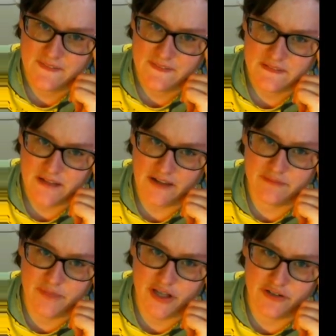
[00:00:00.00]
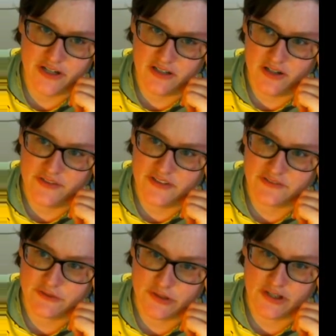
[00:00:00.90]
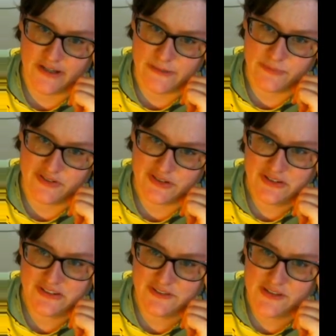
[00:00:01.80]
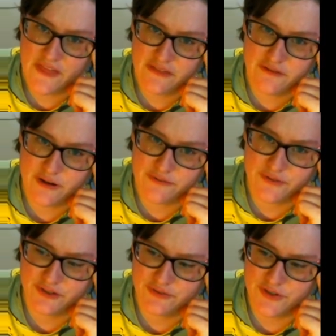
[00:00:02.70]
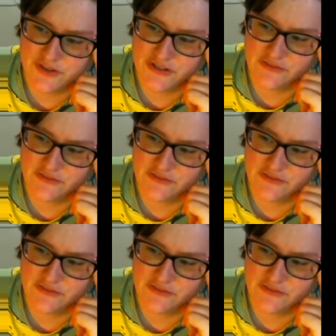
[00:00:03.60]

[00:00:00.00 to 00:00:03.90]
I've iterated on this a few times, so this is not the very first version of